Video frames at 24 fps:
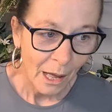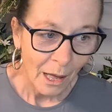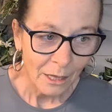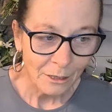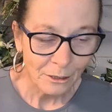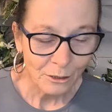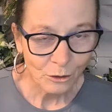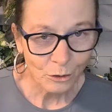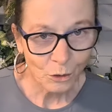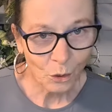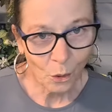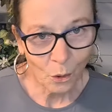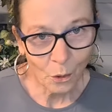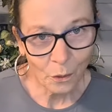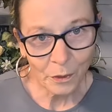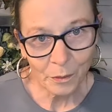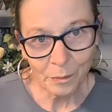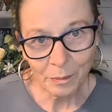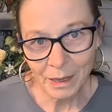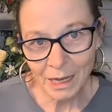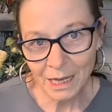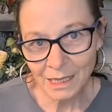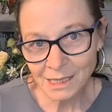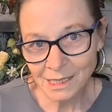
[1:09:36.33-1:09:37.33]
and all the
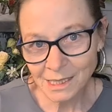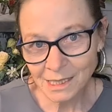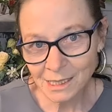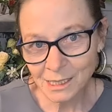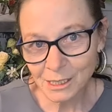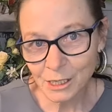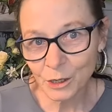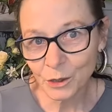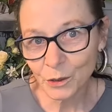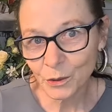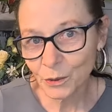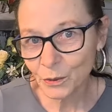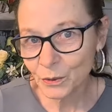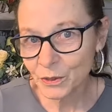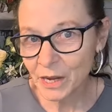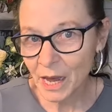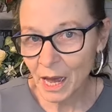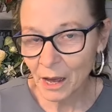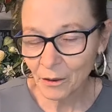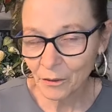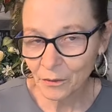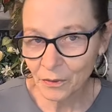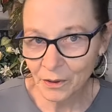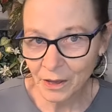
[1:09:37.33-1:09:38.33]
best, good
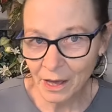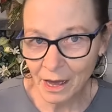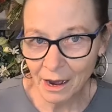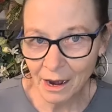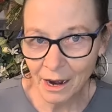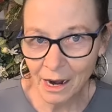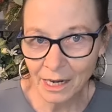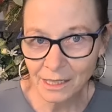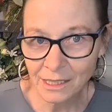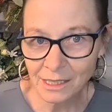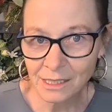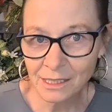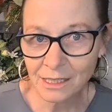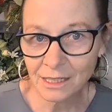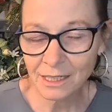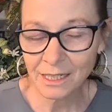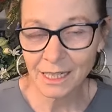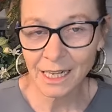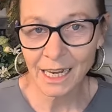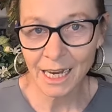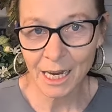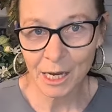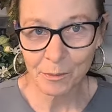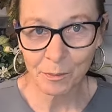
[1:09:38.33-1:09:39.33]
health, guys. And
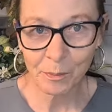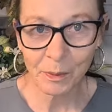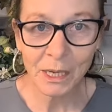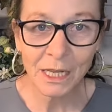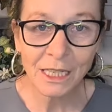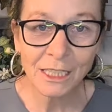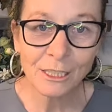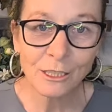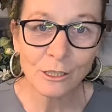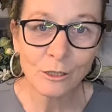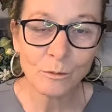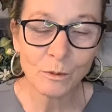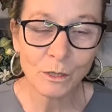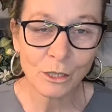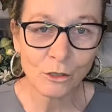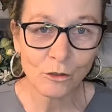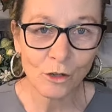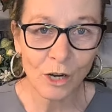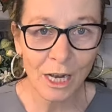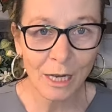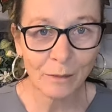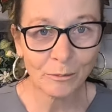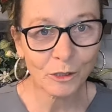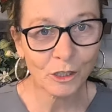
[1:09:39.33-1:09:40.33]
again, please
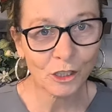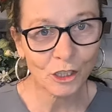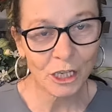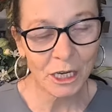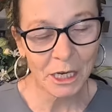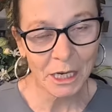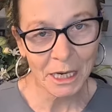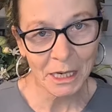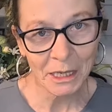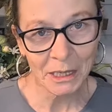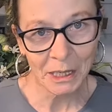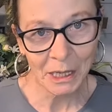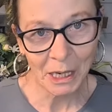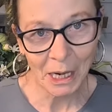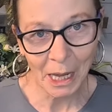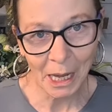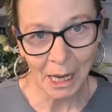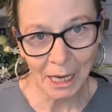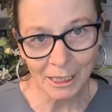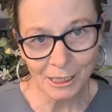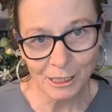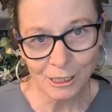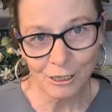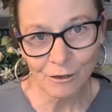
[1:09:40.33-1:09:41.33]
subscribe, share and
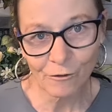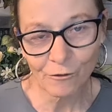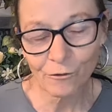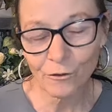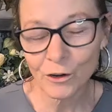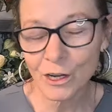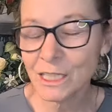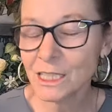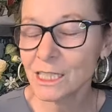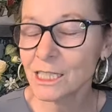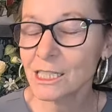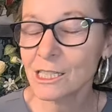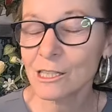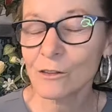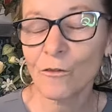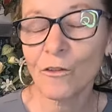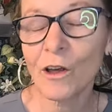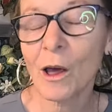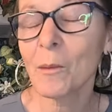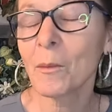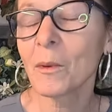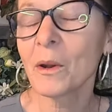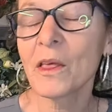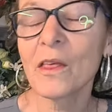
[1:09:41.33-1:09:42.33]
like to your friends,
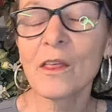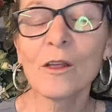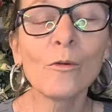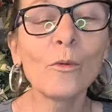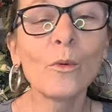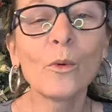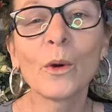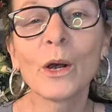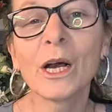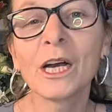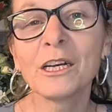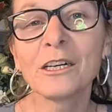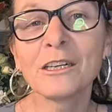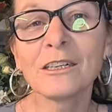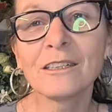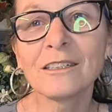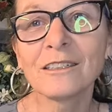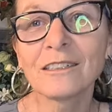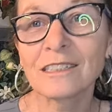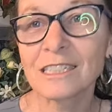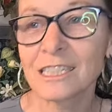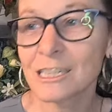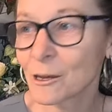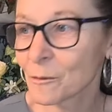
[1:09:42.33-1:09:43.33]
family, the
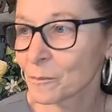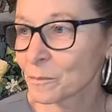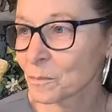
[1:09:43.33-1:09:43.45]
world,